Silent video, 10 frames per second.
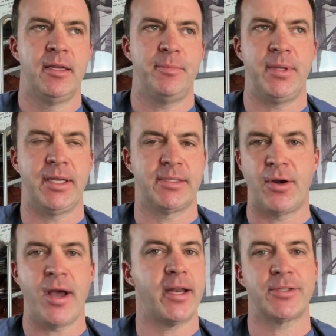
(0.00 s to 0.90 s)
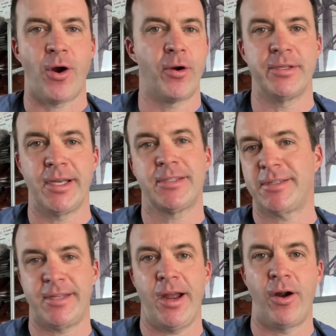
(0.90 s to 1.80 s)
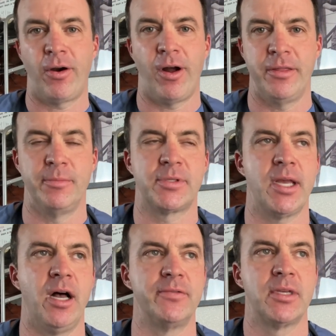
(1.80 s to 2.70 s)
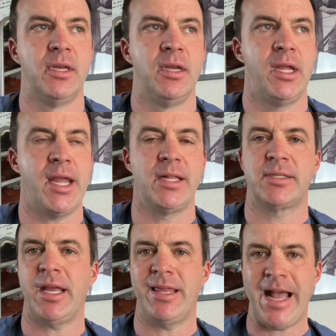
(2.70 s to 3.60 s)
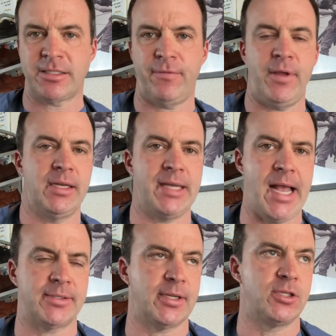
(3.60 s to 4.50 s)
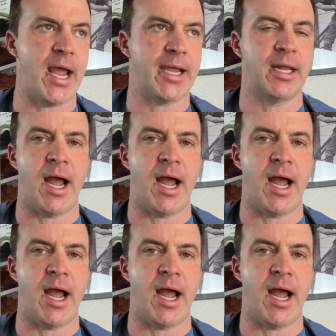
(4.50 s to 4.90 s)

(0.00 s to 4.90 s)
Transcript: because they're not as hard as us as they are on themselves and say, that's a fantastic jacket.